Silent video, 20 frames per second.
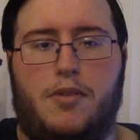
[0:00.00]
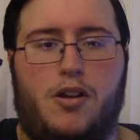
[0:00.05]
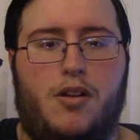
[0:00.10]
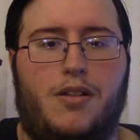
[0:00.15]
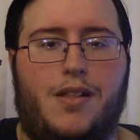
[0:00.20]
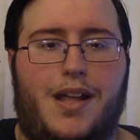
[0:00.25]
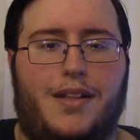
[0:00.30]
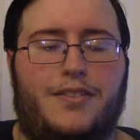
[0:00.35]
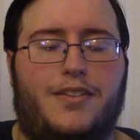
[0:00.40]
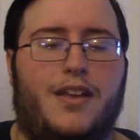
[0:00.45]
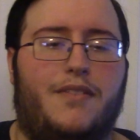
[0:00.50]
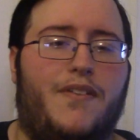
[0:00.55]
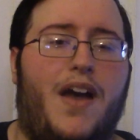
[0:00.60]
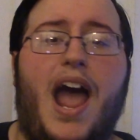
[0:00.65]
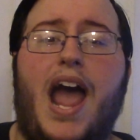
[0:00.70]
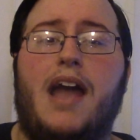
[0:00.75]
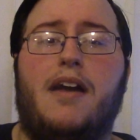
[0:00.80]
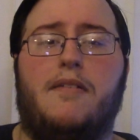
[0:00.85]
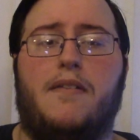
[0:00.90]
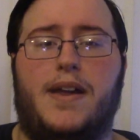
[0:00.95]
and all that stuff.
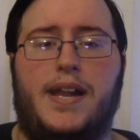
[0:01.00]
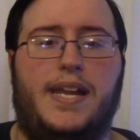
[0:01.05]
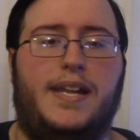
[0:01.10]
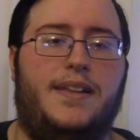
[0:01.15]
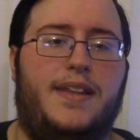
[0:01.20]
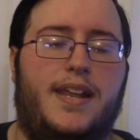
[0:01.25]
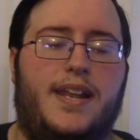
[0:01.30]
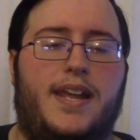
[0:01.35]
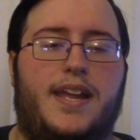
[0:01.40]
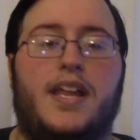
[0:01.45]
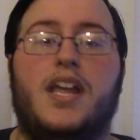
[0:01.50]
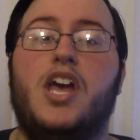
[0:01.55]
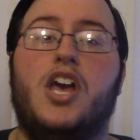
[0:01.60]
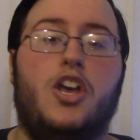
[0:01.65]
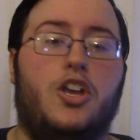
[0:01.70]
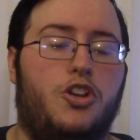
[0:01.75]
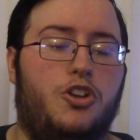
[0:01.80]
I already did it.